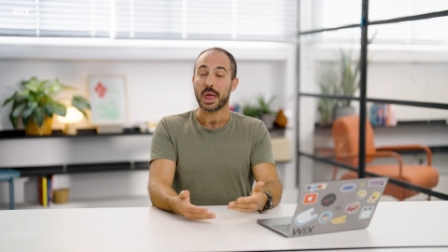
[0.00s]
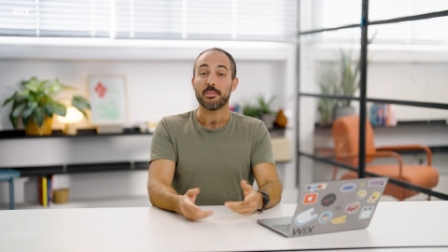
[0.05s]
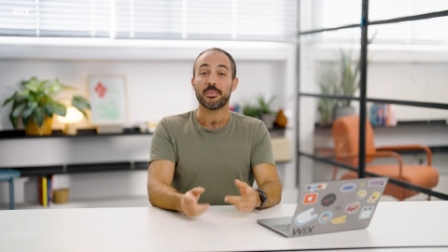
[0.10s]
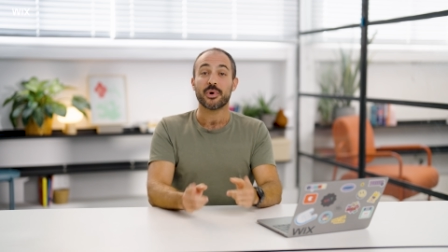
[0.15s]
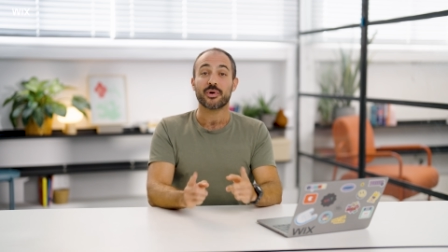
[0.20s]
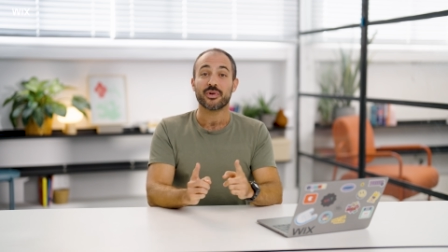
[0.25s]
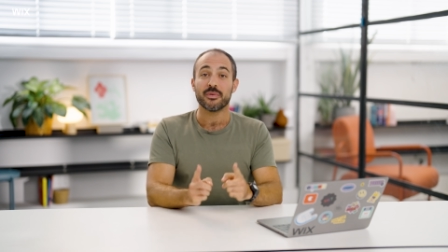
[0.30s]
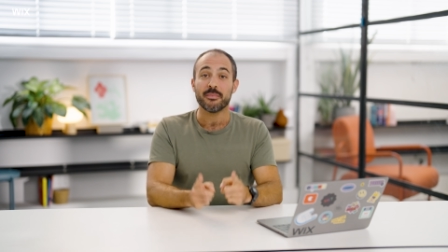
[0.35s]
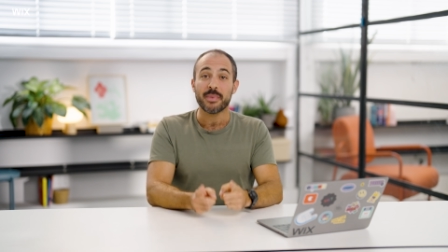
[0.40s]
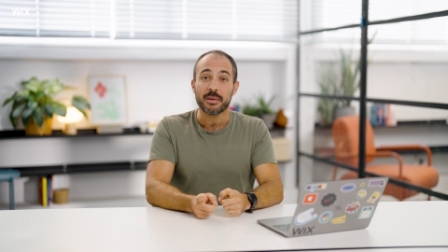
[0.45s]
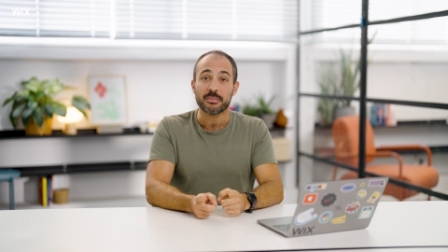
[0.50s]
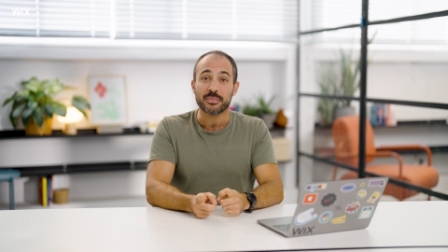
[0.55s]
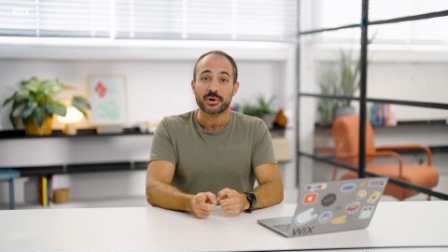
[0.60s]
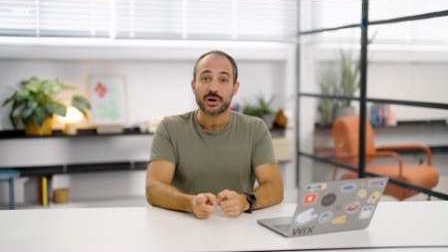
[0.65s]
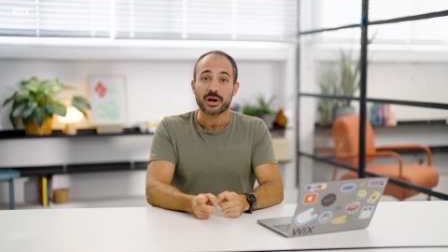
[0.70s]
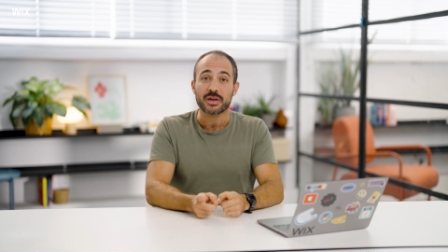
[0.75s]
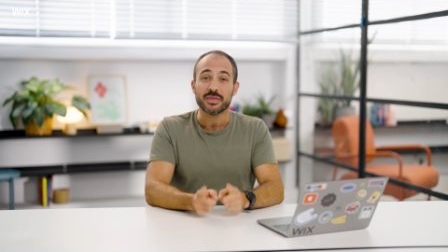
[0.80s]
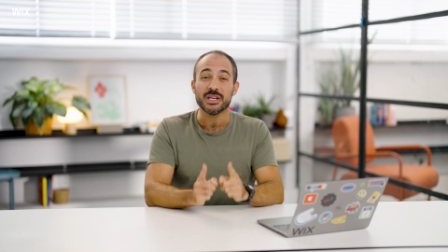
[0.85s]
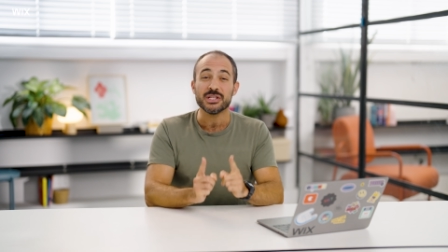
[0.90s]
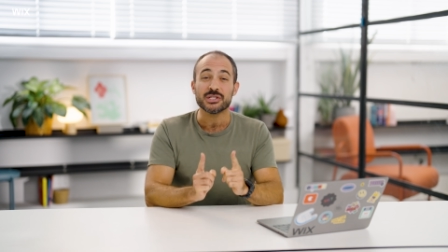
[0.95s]
But
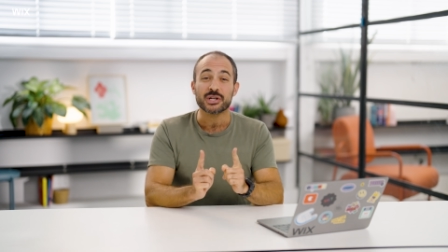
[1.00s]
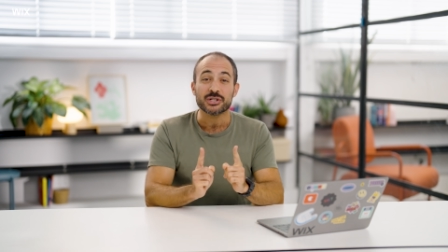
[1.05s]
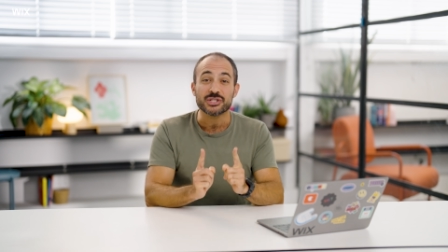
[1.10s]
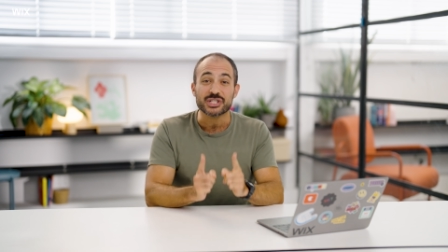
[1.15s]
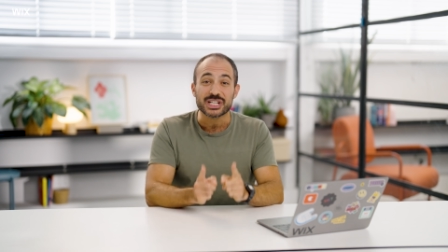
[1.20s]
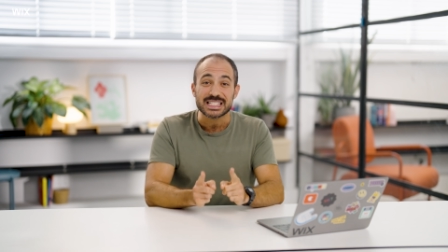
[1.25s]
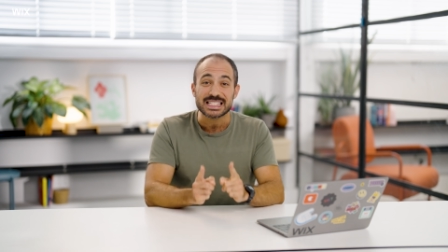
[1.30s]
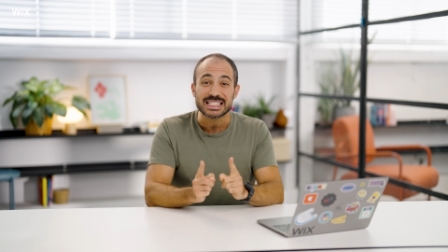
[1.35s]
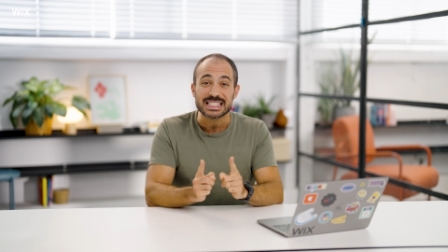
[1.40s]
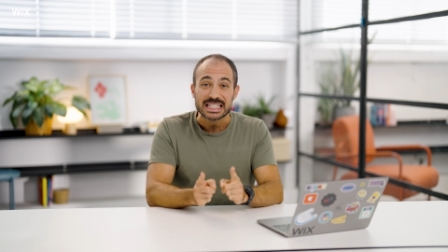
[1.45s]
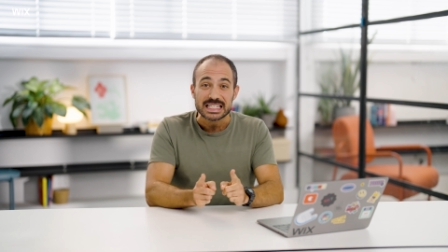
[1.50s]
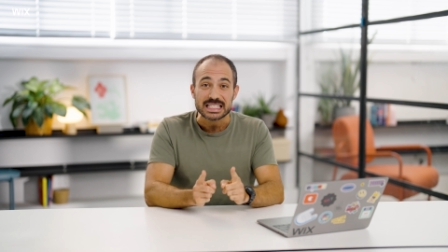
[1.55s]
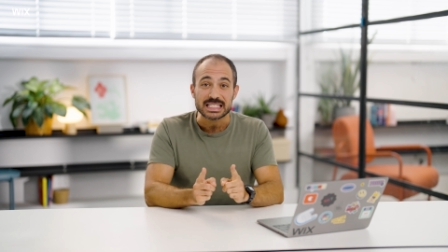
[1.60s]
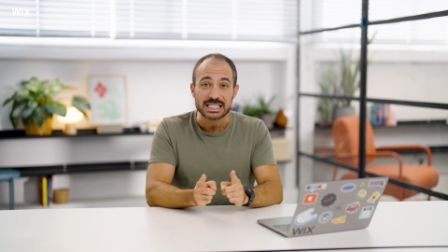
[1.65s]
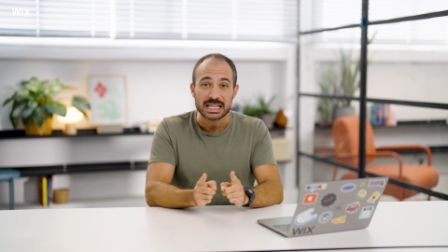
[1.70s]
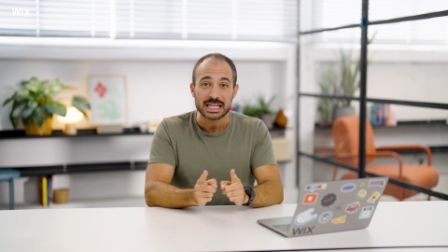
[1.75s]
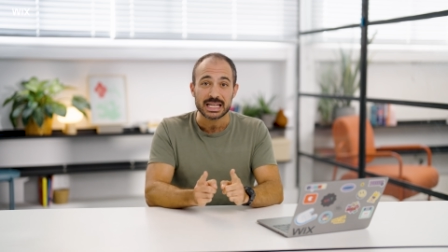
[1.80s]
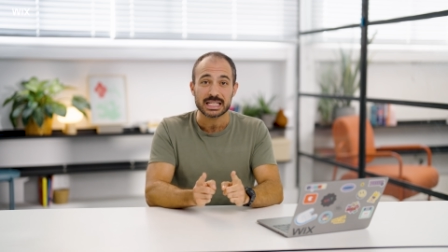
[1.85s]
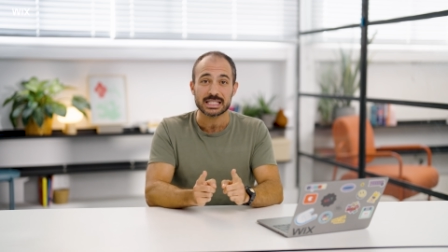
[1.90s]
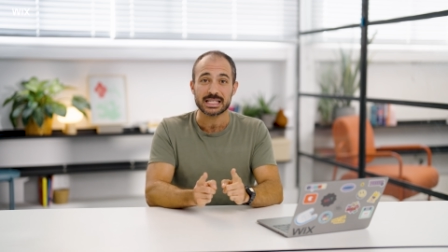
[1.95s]
remember, these are just
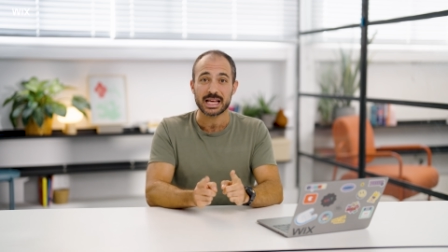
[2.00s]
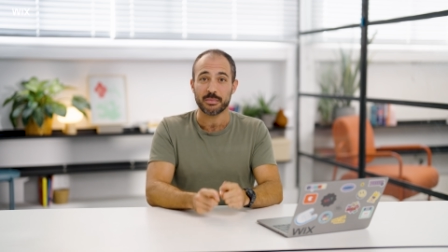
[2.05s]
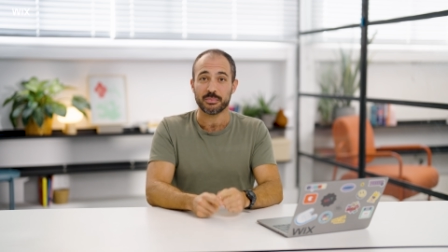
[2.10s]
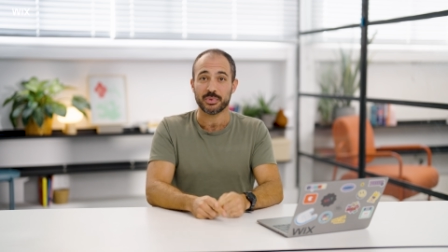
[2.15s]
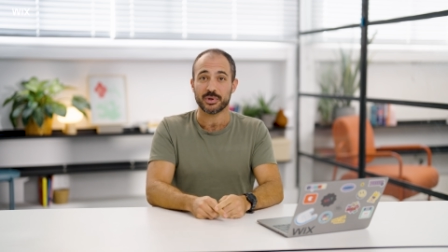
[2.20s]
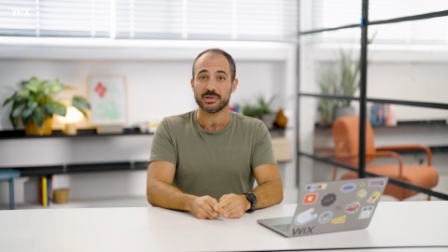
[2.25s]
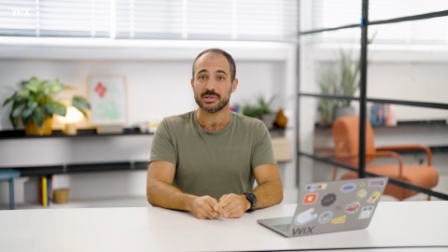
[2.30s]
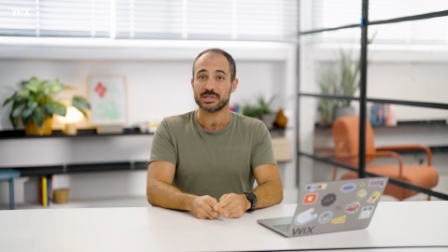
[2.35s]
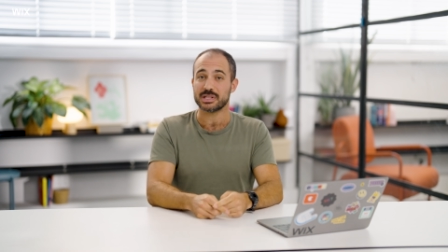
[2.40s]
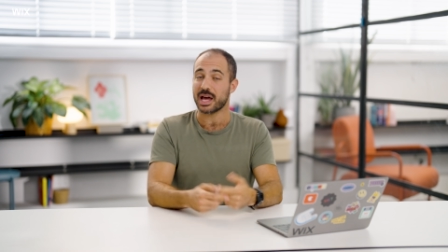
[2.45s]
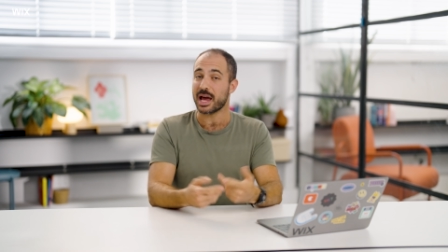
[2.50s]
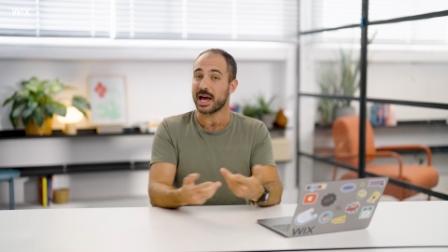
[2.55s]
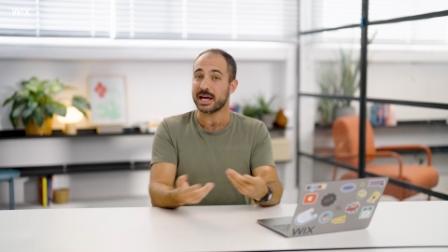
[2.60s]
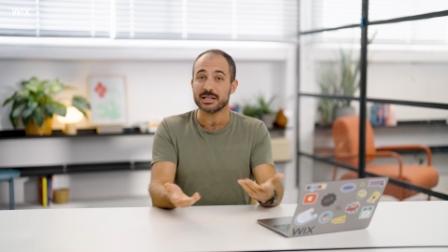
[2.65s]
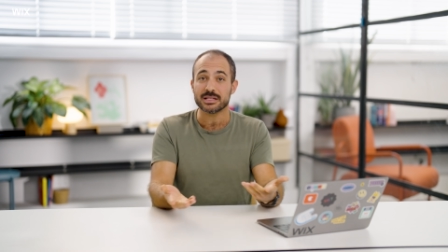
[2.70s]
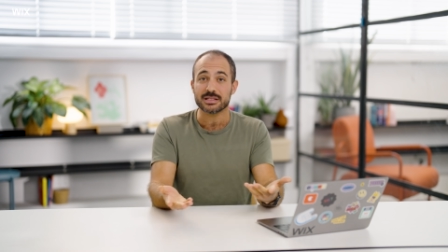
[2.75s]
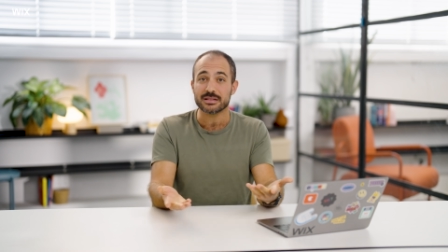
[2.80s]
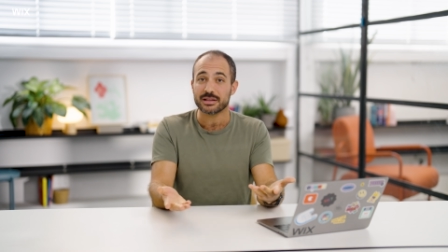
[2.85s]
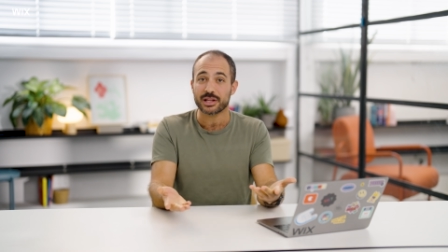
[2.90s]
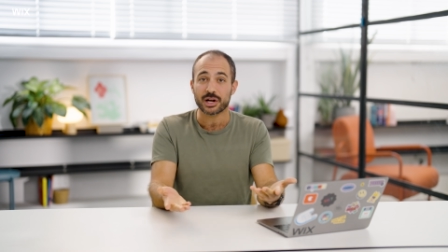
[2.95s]
16 examples,
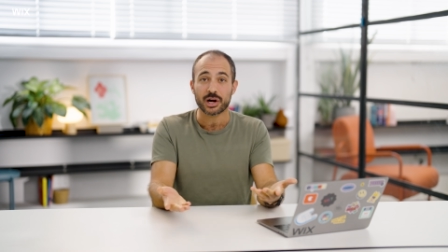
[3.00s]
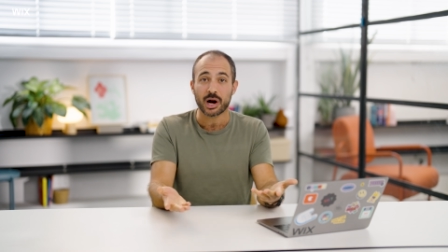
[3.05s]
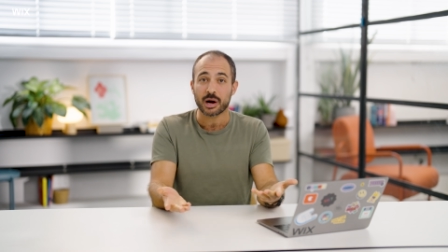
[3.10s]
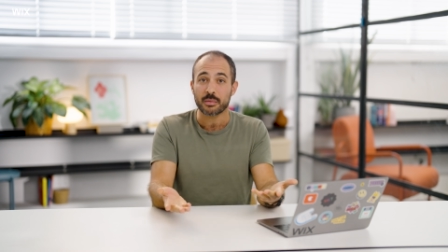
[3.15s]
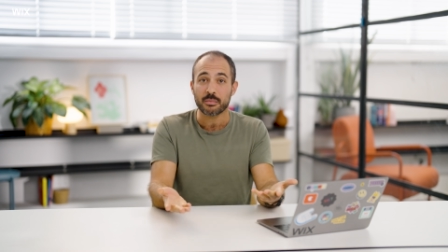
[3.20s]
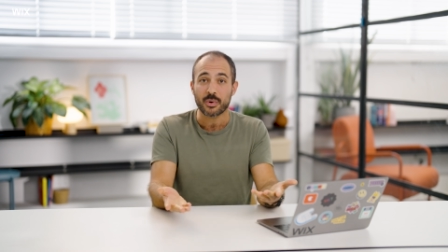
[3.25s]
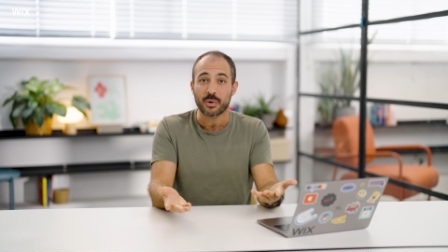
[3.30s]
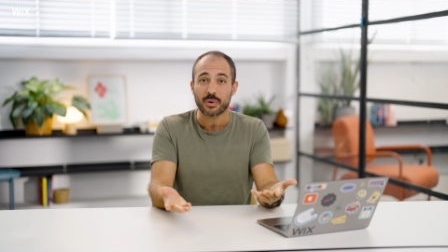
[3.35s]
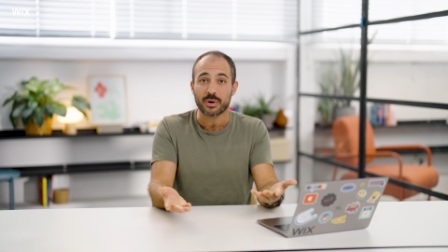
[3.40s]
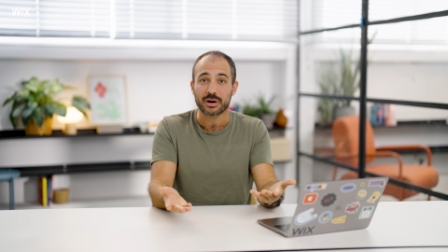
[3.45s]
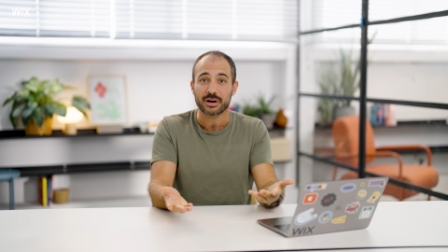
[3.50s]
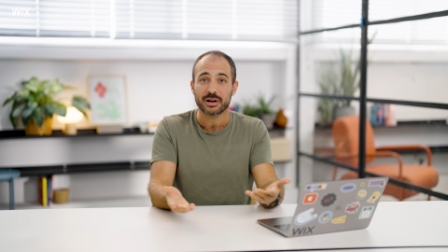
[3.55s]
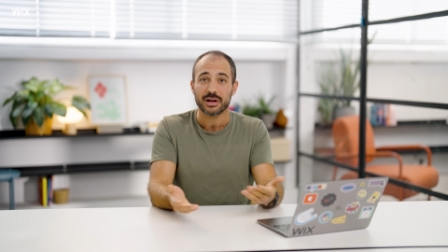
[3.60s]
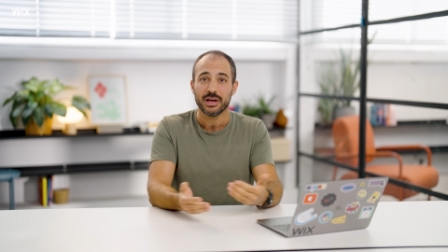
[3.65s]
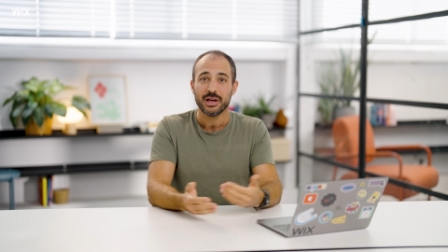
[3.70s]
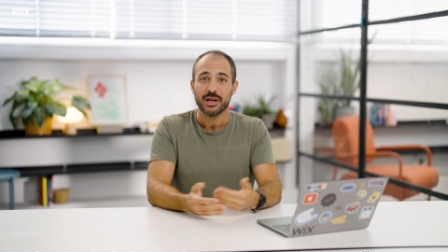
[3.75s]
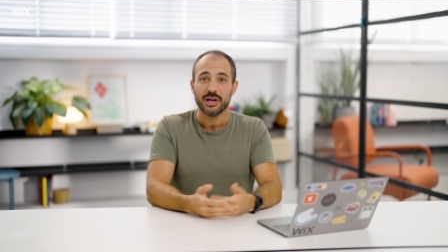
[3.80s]
and there are more.